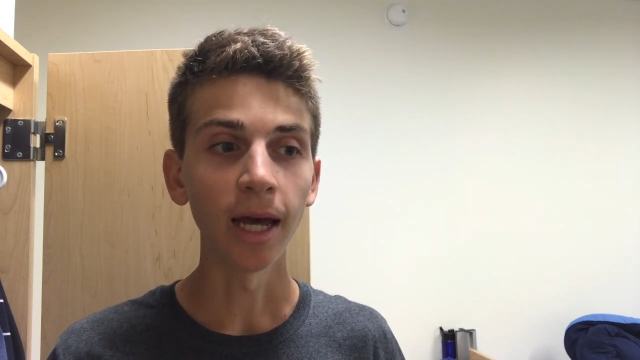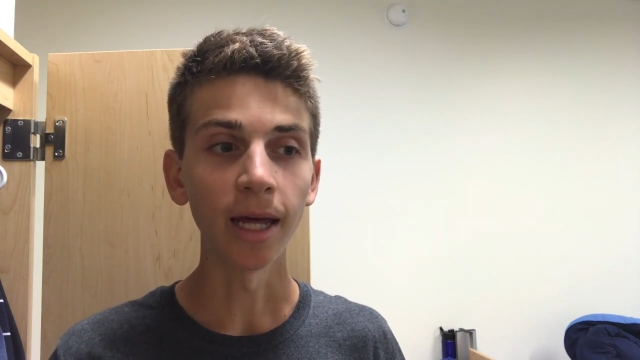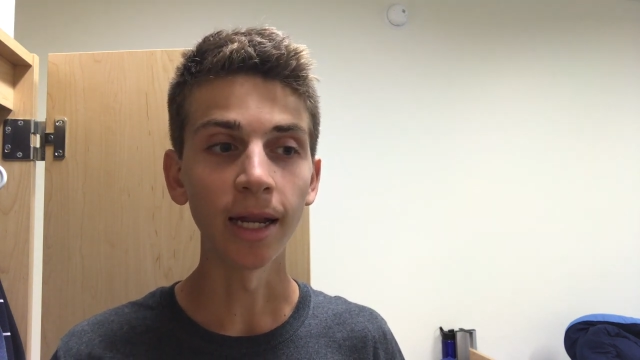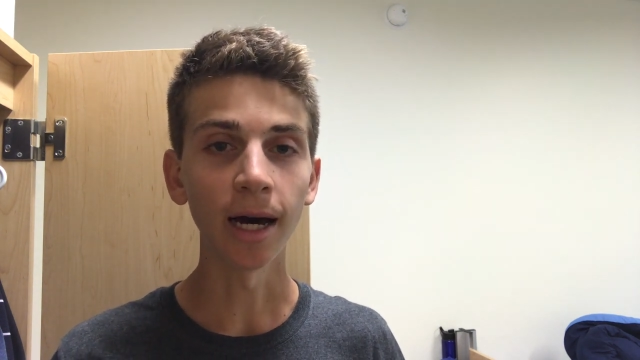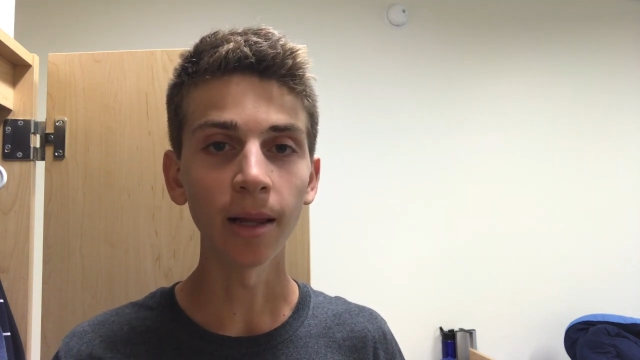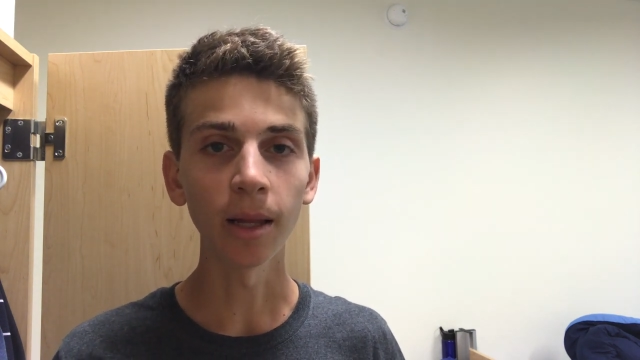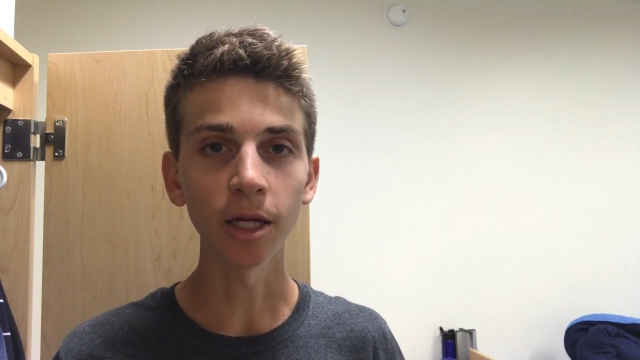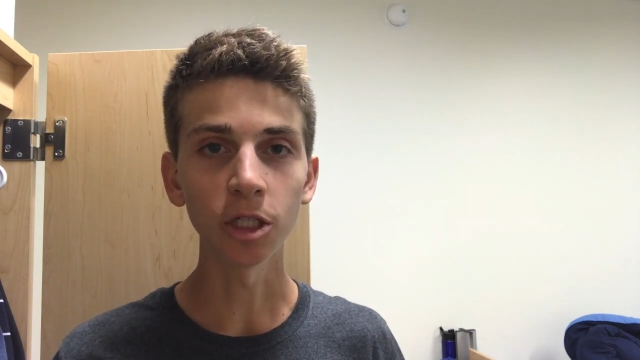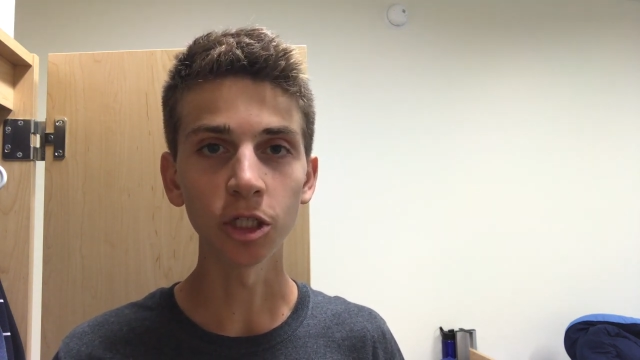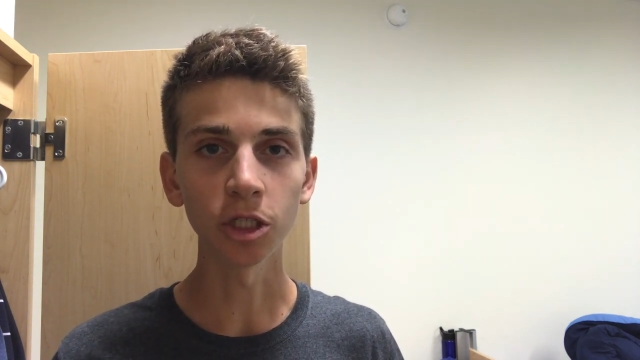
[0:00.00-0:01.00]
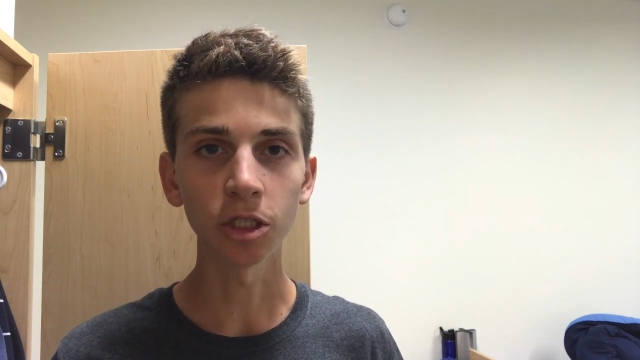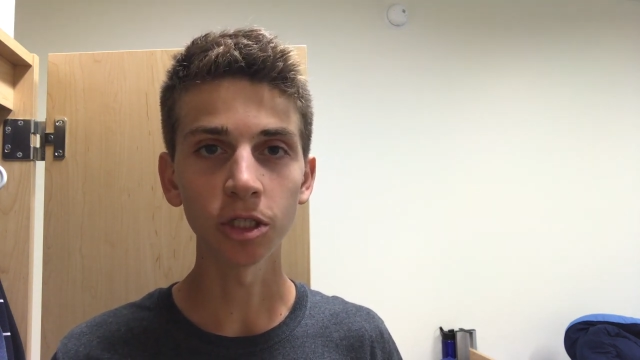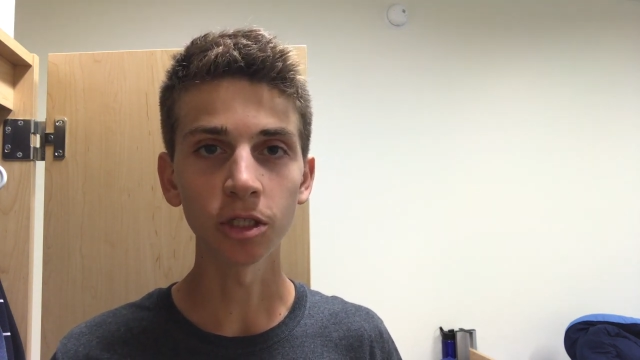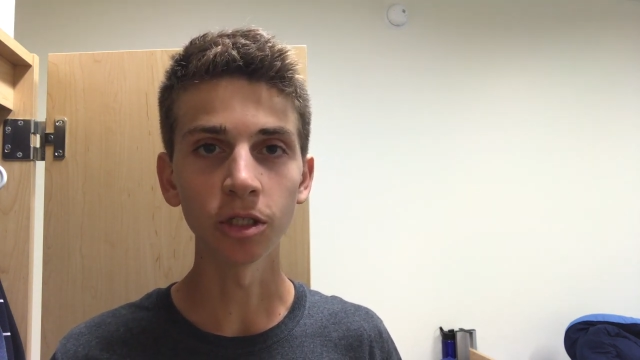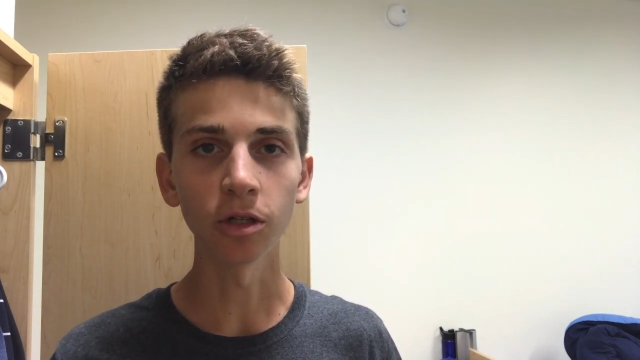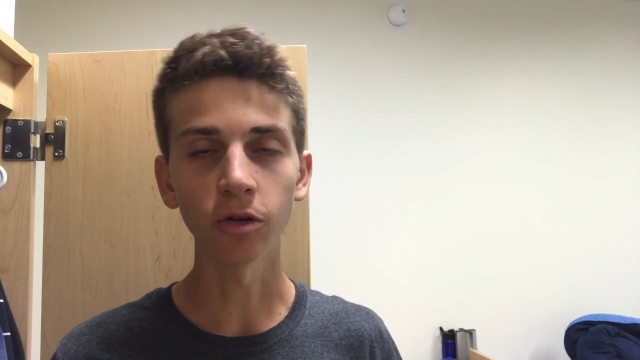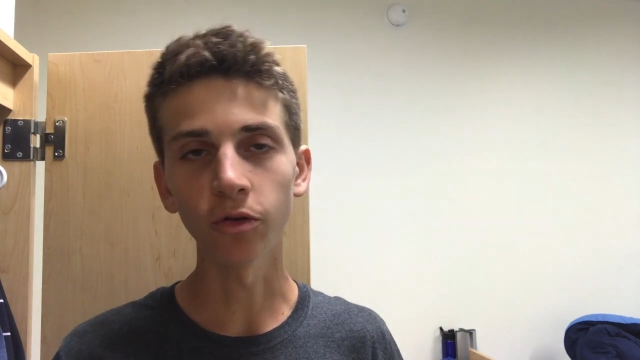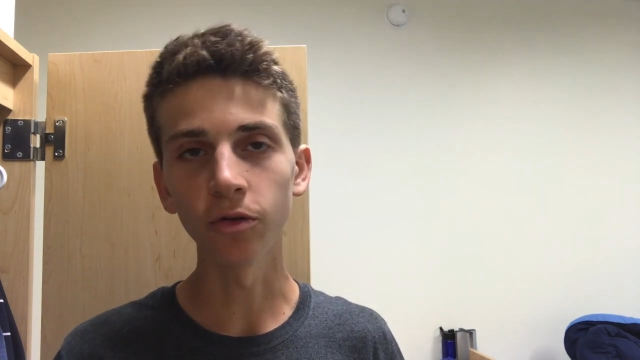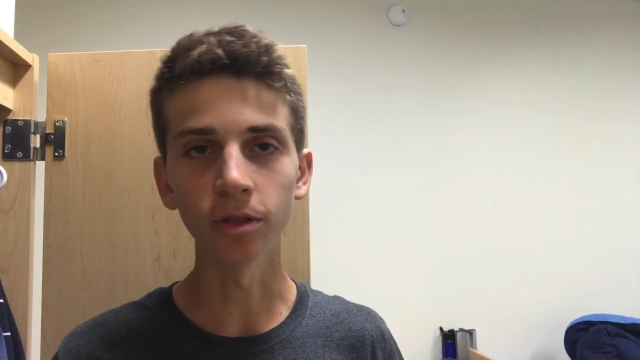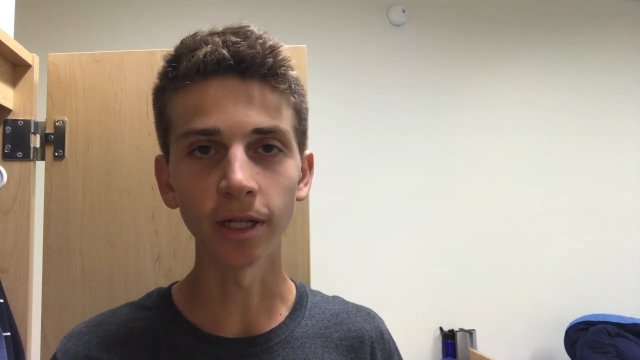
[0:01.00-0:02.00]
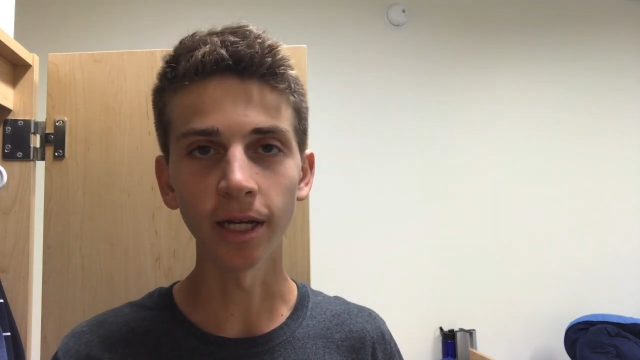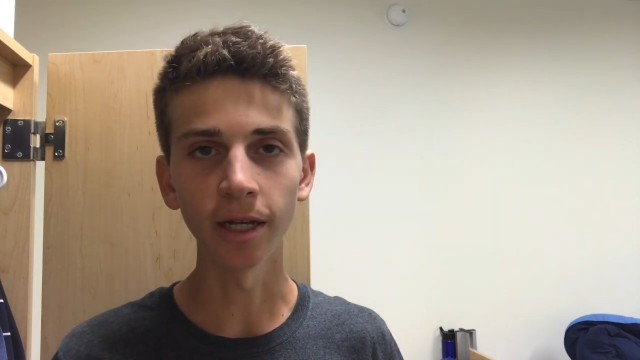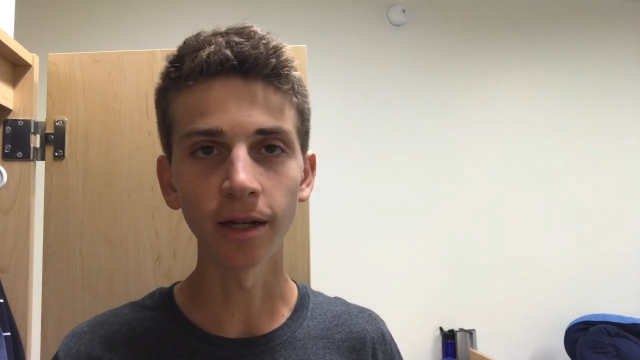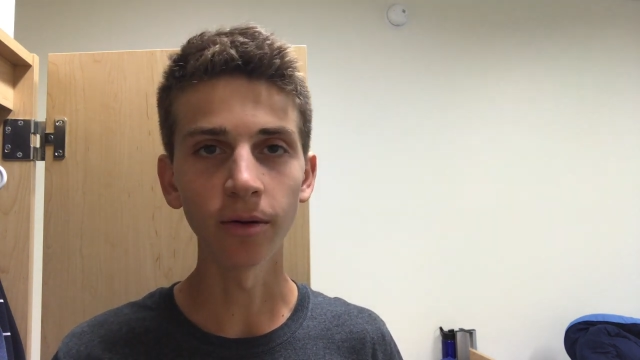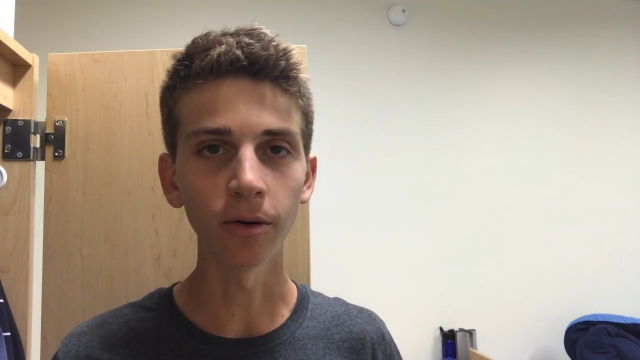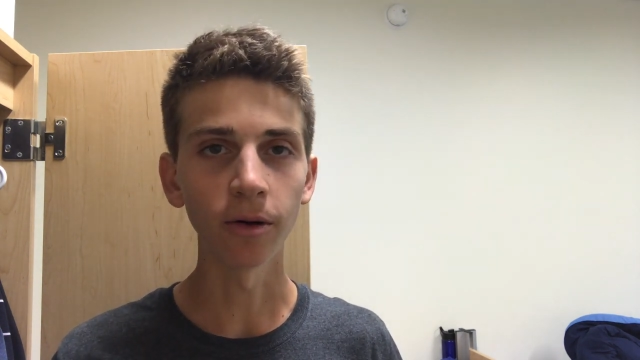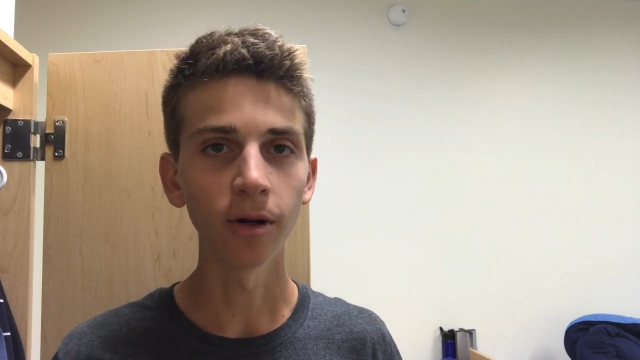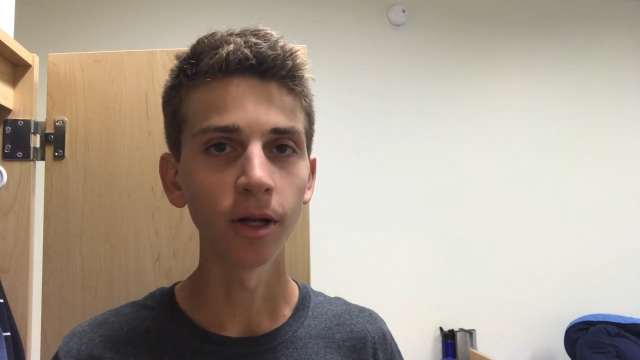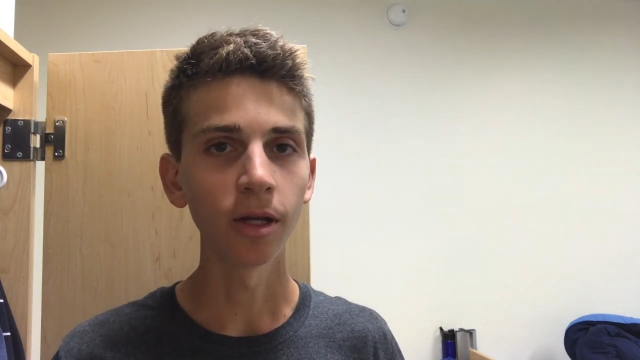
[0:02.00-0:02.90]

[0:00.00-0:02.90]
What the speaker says: not like just, you know, cruising in or,